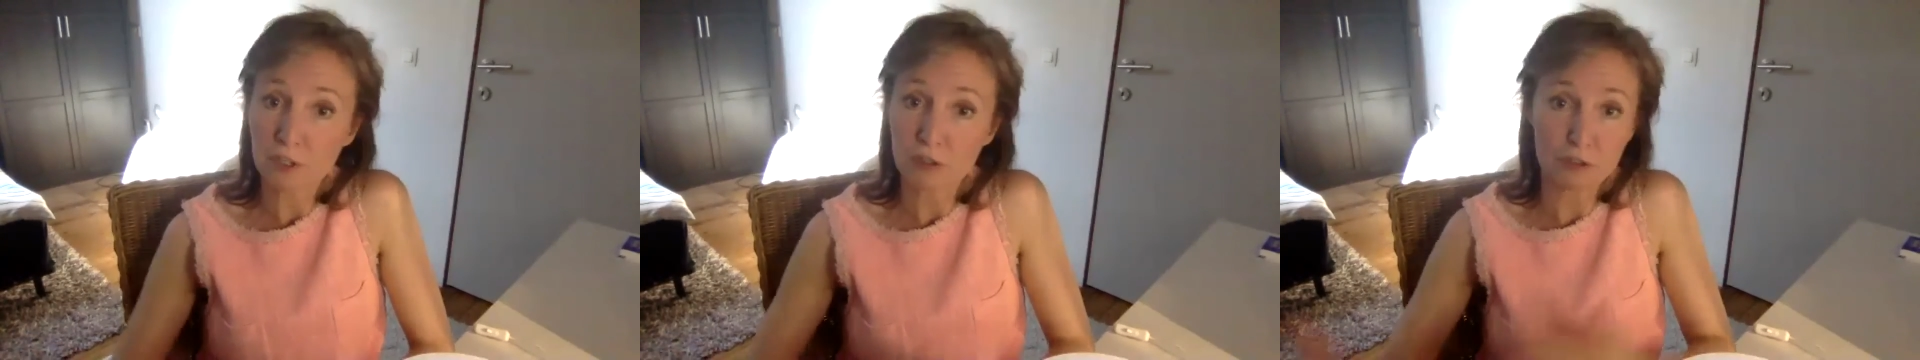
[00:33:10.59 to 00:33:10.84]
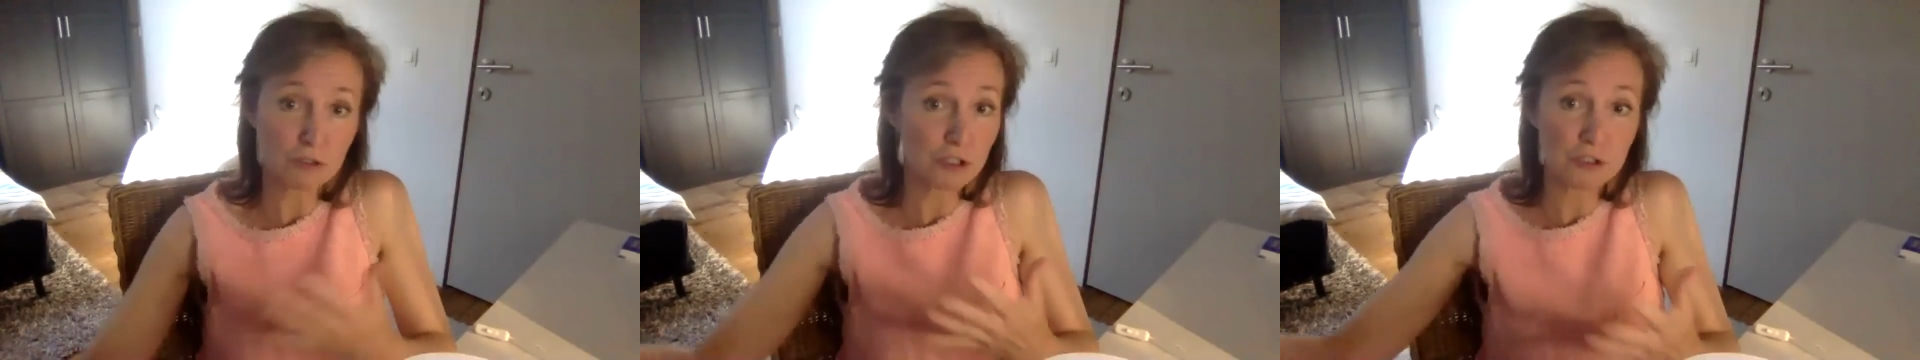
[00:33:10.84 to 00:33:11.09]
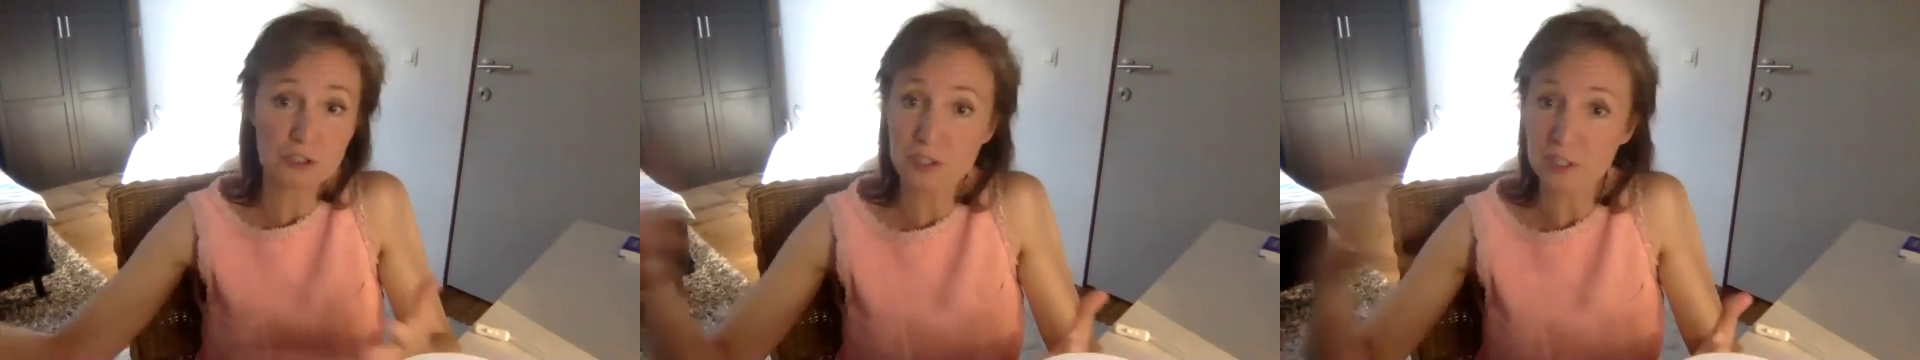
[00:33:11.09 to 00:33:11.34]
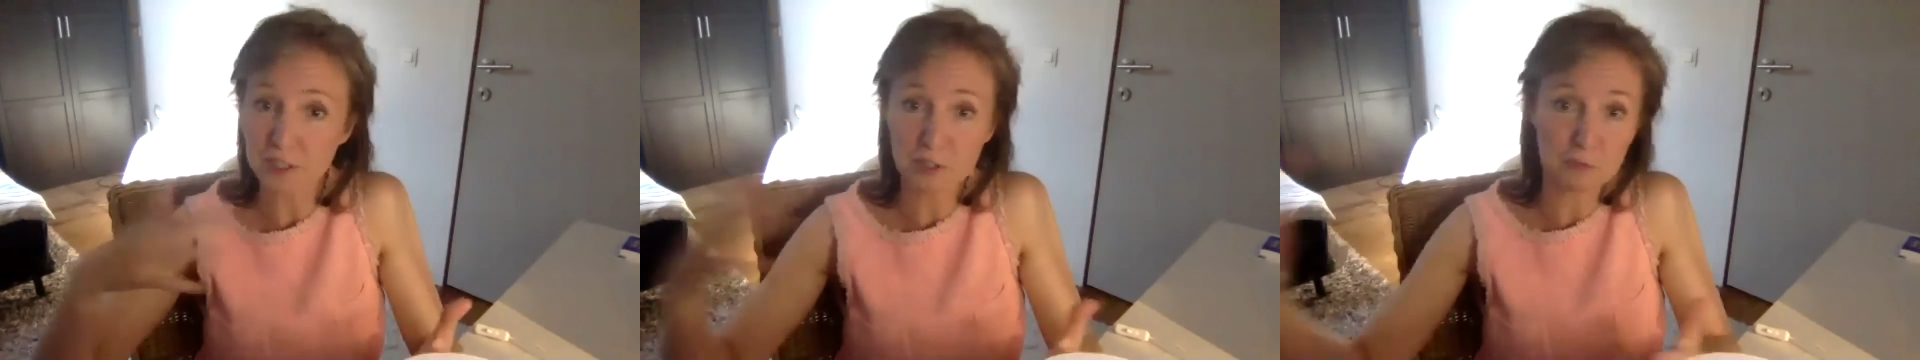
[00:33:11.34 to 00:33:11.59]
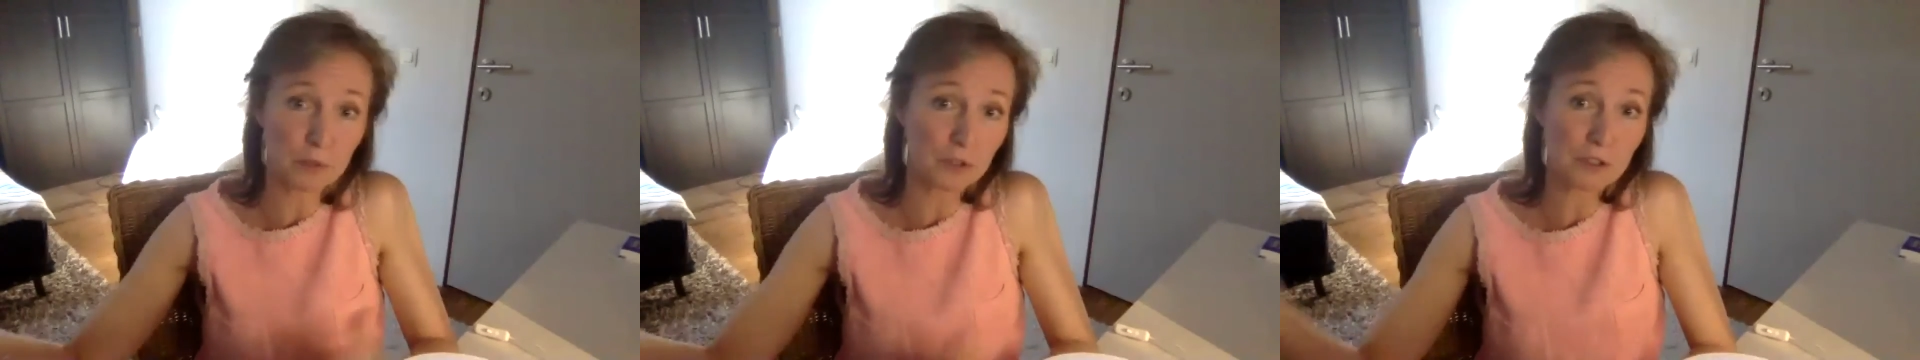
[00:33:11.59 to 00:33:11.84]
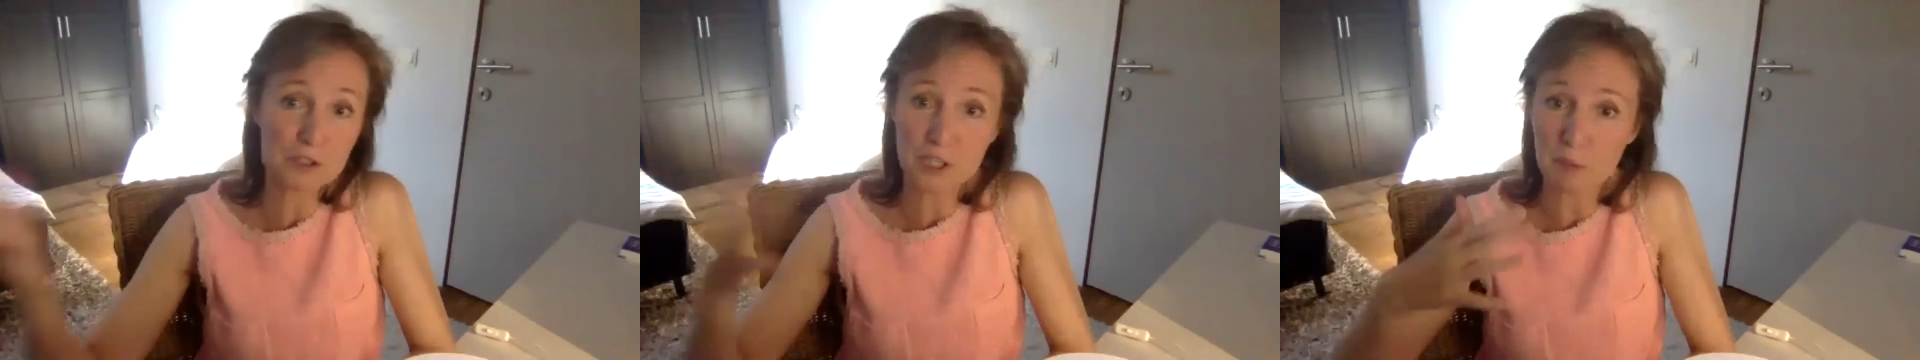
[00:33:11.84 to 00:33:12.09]
You know, just seeing the
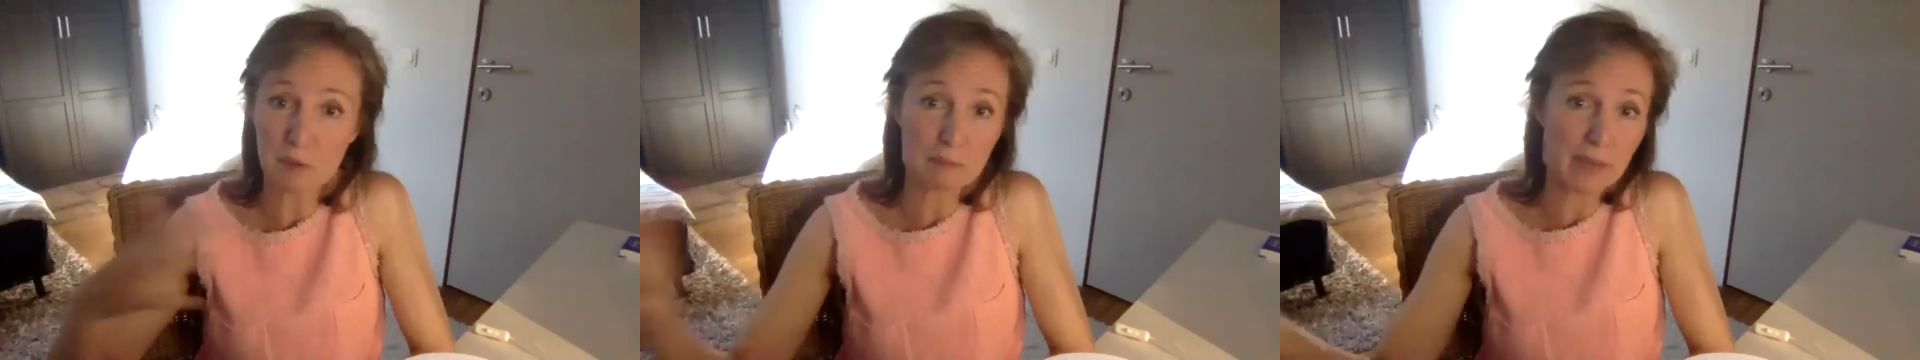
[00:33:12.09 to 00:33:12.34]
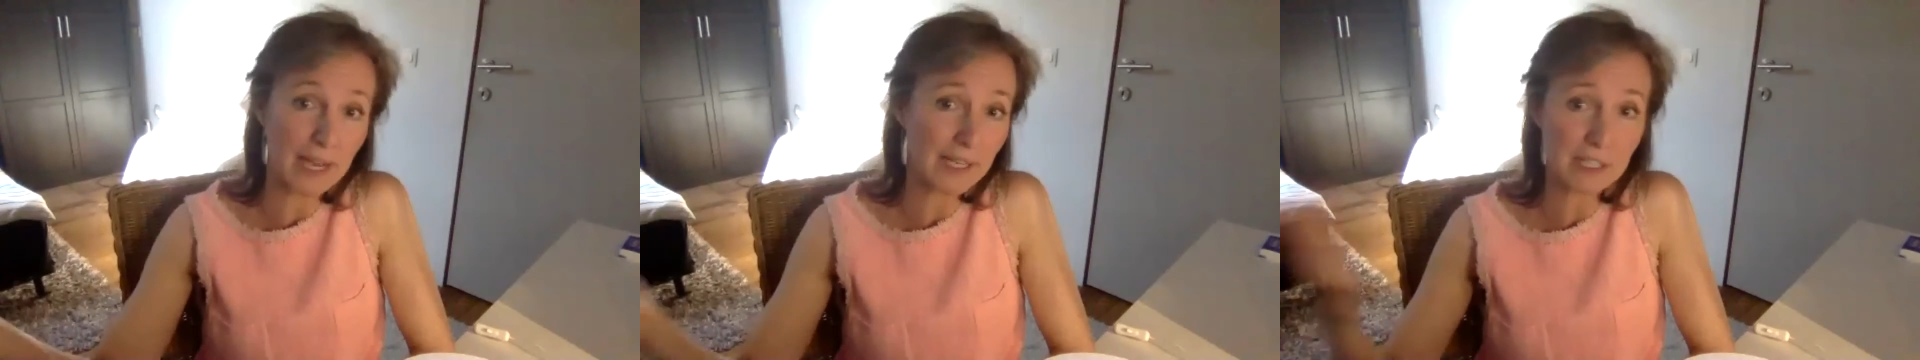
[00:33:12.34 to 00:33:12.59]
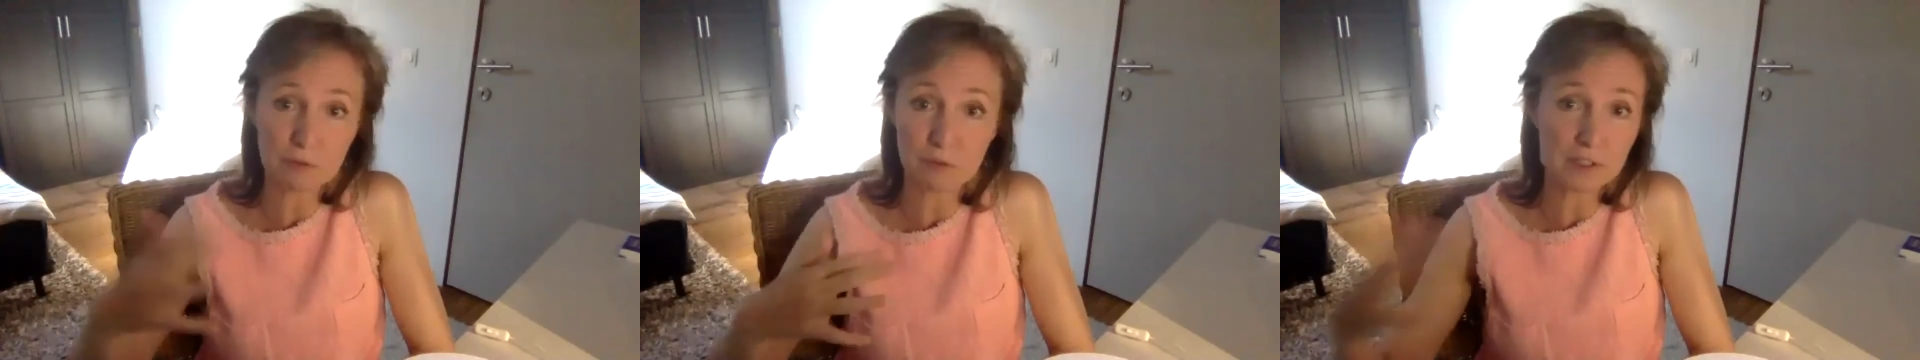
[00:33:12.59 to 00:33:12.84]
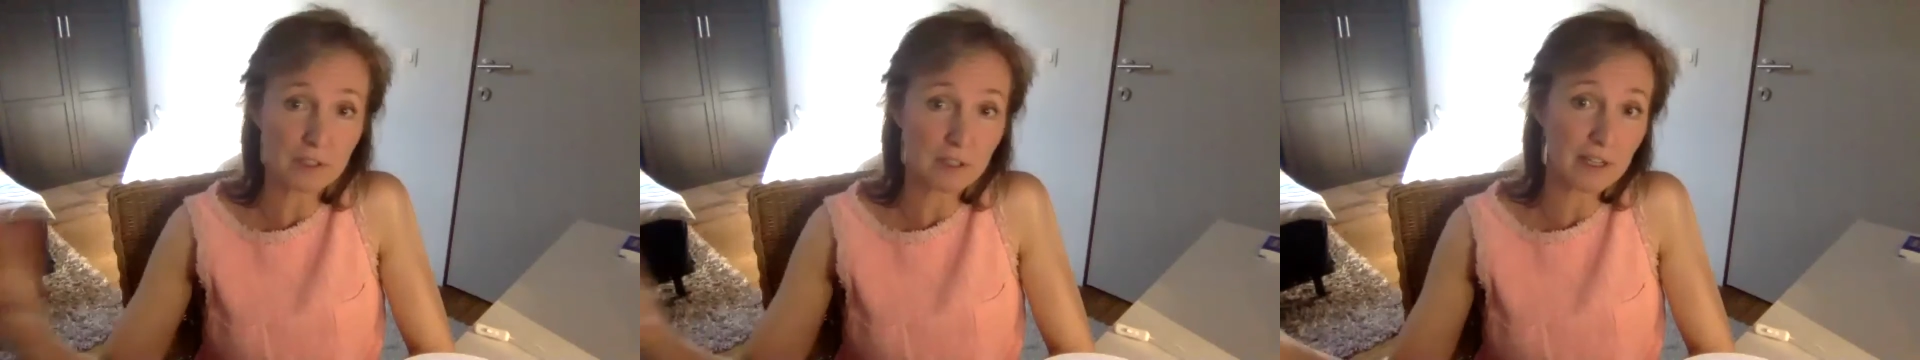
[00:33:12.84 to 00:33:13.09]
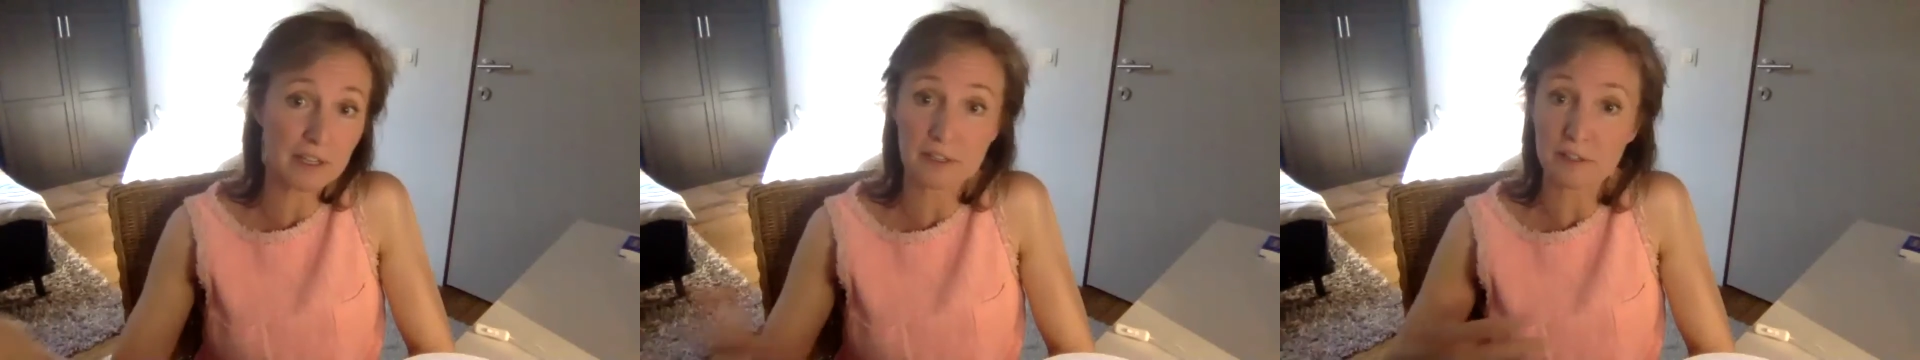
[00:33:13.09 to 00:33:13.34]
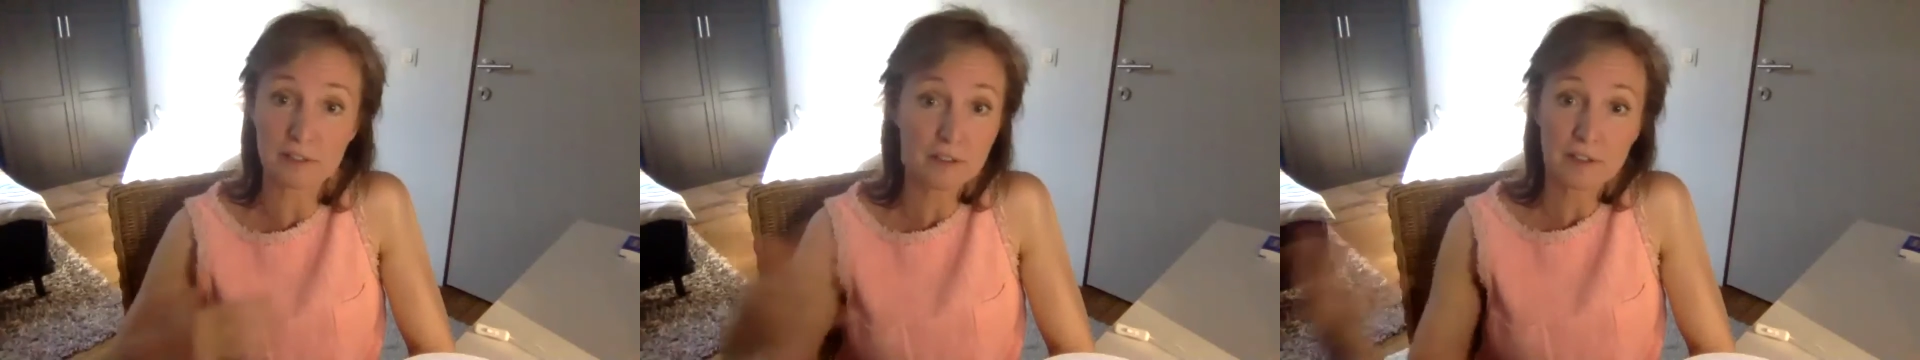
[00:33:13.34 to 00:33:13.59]
birds coming back every
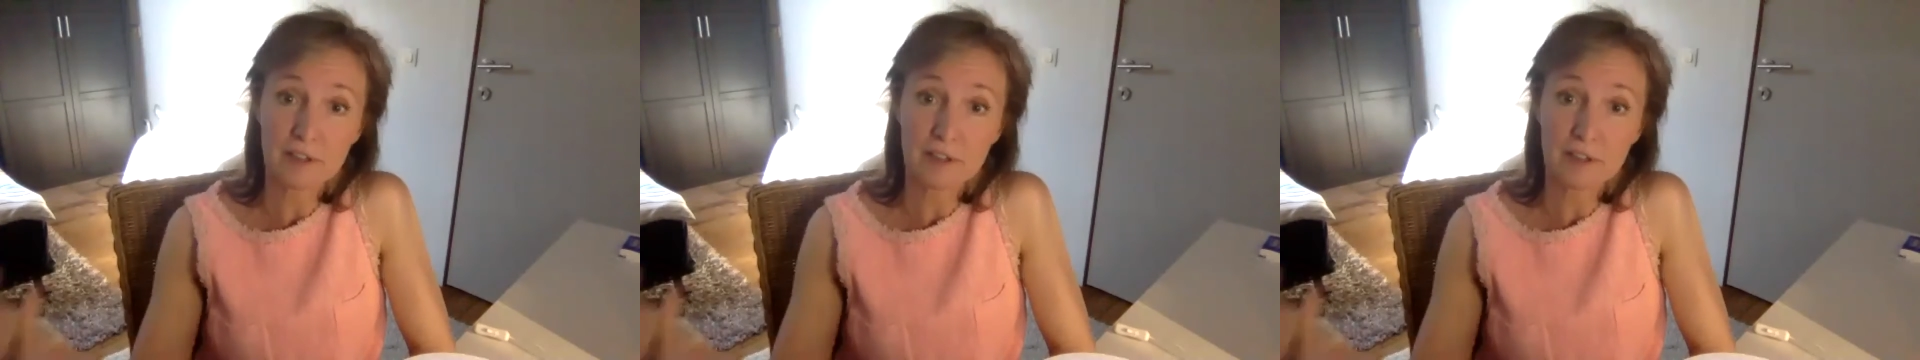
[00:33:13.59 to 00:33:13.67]
day